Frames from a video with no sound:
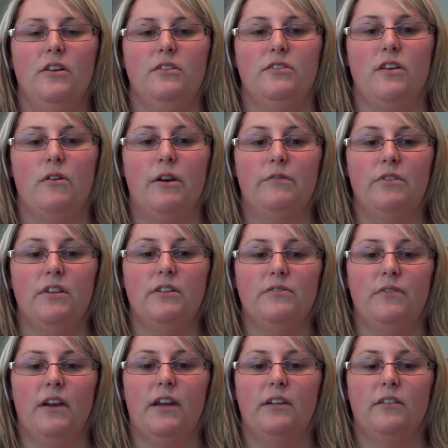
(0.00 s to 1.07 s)
So everything's
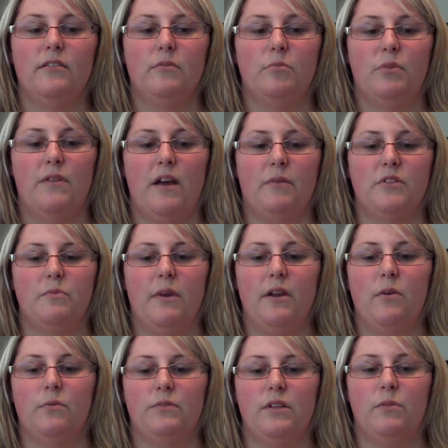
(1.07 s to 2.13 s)
fine, but that was my
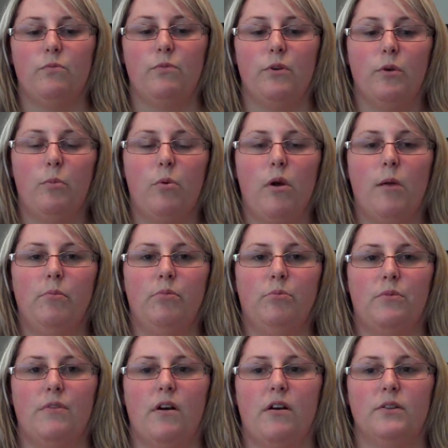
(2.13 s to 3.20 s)
only real problem
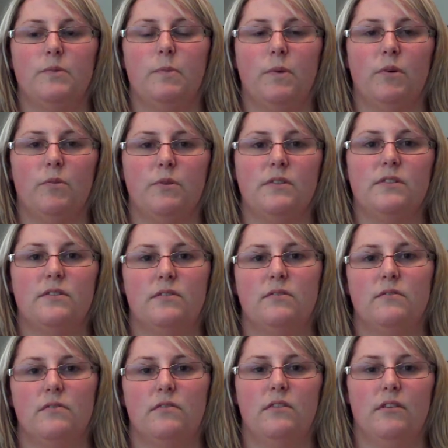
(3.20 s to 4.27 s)
with the hospital, was
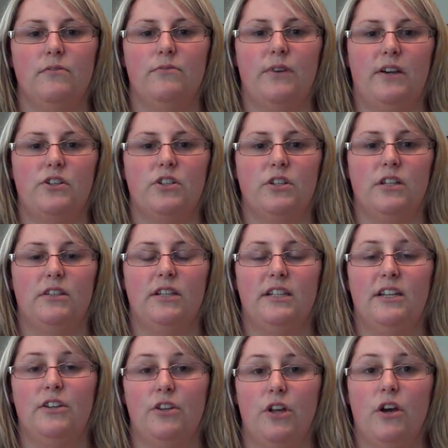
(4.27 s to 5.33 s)
the infection, that they
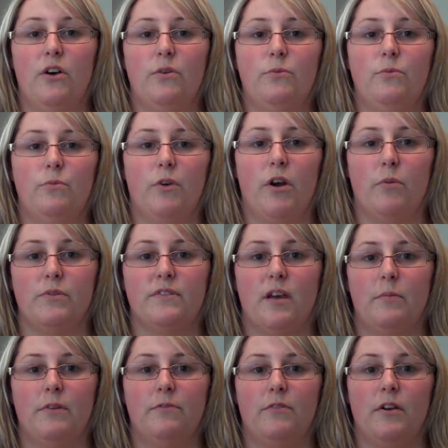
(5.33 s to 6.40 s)
didn't know where it was
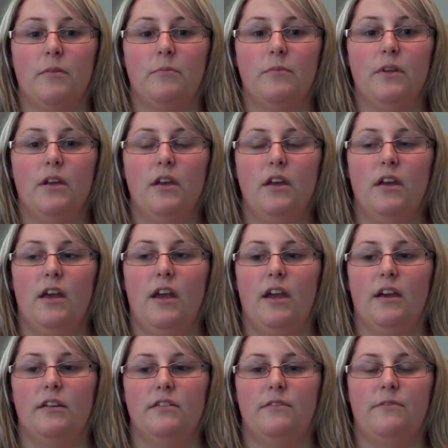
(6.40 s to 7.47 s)
coming from,
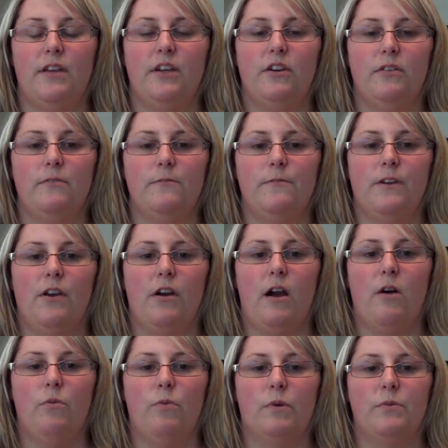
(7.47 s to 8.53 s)
and if they couldn't figure
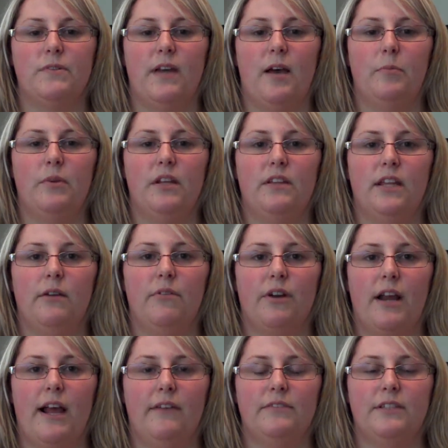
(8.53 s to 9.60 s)
out what was happening, they were
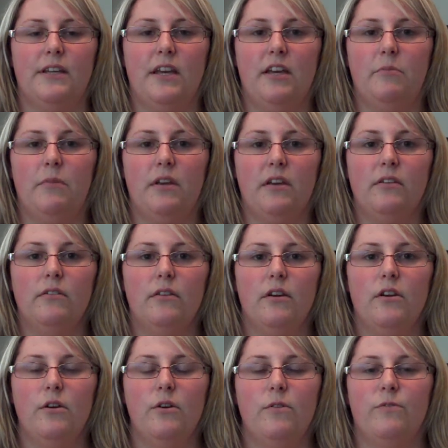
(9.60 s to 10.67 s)
going to have to keep me
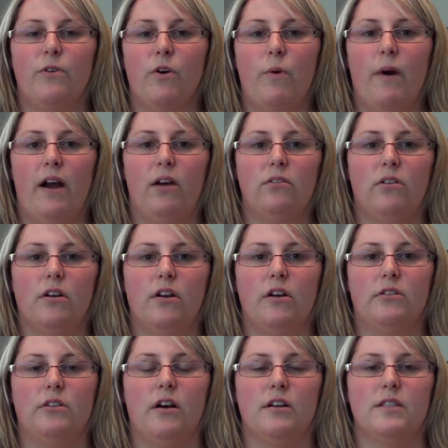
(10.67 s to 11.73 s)
for a while longer
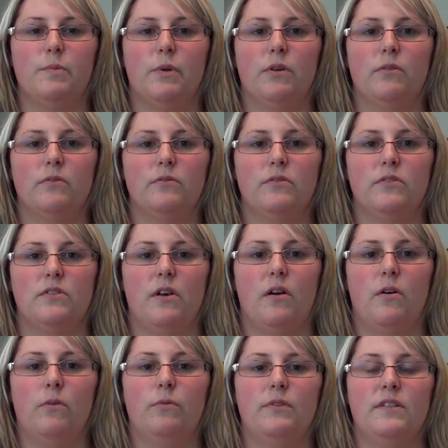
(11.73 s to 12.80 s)
in the hospital.
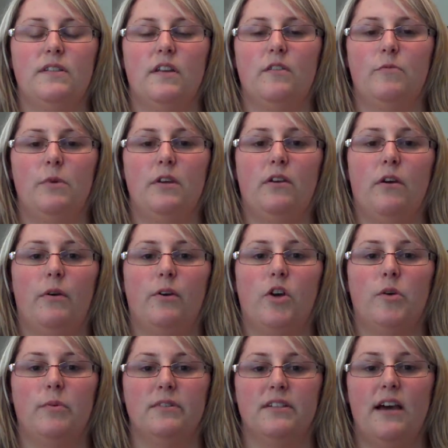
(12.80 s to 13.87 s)
So instead of me going
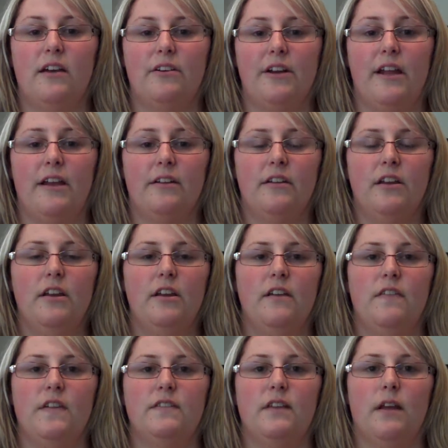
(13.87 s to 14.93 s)
home on Saturday,
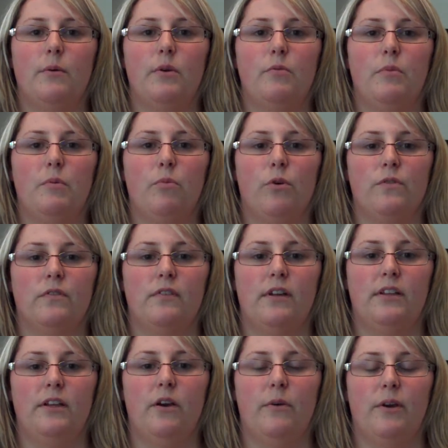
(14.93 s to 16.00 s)
they said I would have been more than
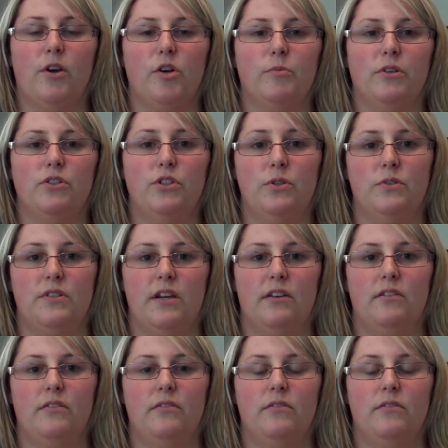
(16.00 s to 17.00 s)
likely going home on Tuesday.